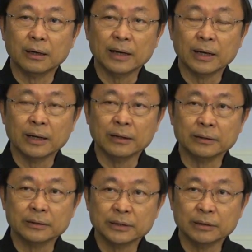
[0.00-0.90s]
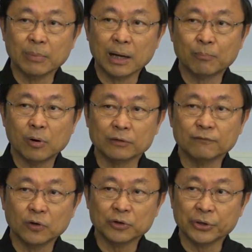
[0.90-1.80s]
And in my
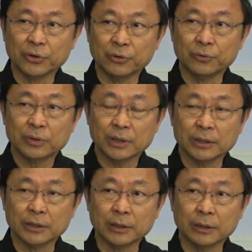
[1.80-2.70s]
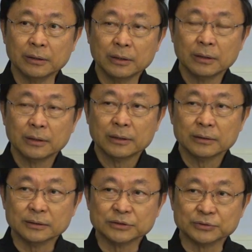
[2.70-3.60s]
portfolio,
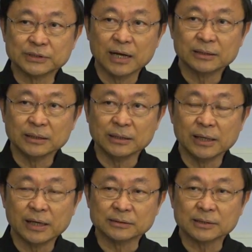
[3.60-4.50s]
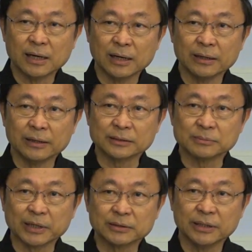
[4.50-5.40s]
the society has high
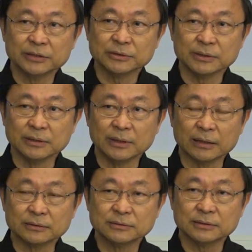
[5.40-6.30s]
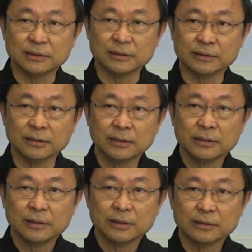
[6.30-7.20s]
expectation that
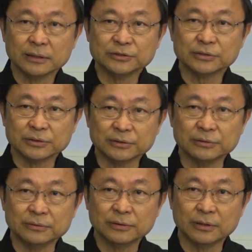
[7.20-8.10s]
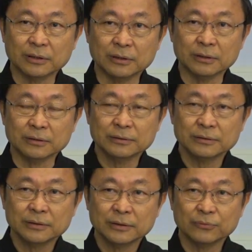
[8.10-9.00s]
digital
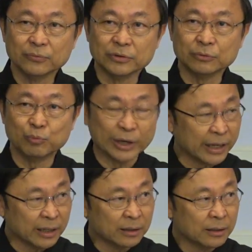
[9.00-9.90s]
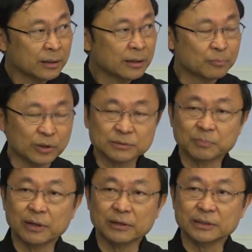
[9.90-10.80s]
will bring
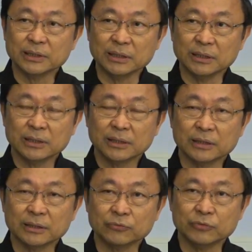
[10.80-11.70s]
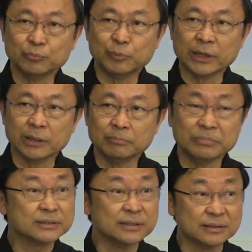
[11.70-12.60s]
prosperity, will bring
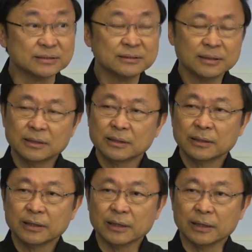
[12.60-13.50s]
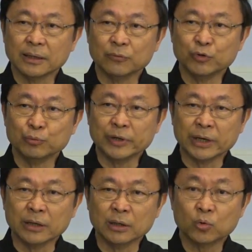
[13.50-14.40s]
business, and will
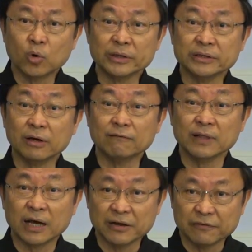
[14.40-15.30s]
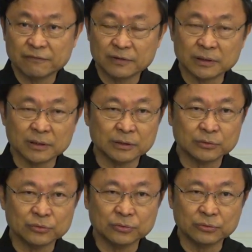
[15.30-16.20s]
bring quality of life
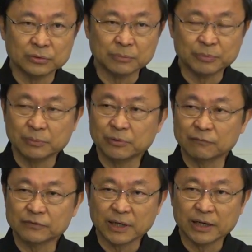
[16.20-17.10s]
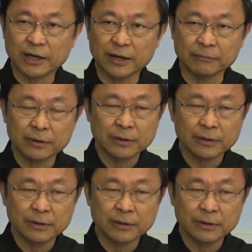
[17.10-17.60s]
to the people of Thailand